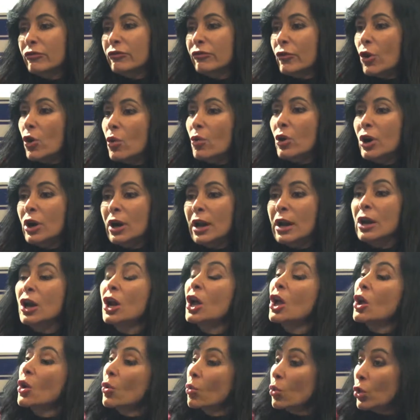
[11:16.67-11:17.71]
forward, and
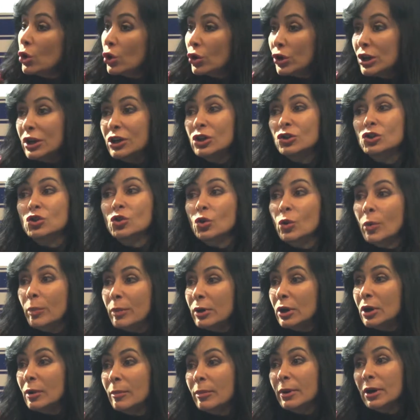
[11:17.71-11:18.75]
we're looking into
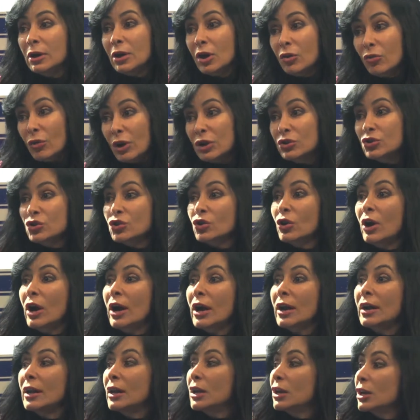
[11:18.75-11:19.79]
opening up a
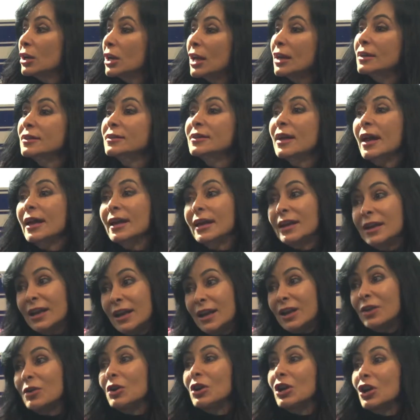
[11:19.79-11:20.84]
restaurant and taking
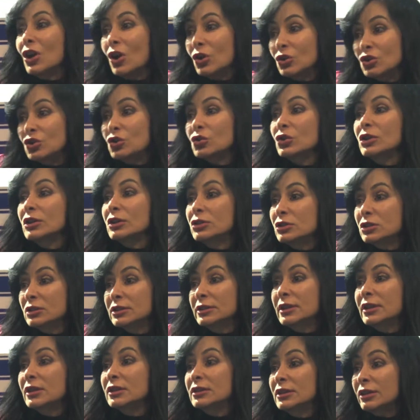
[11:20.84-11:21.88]
it, and you know, to
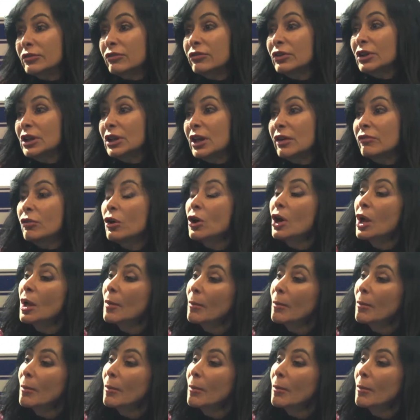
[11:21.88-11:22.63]
different level.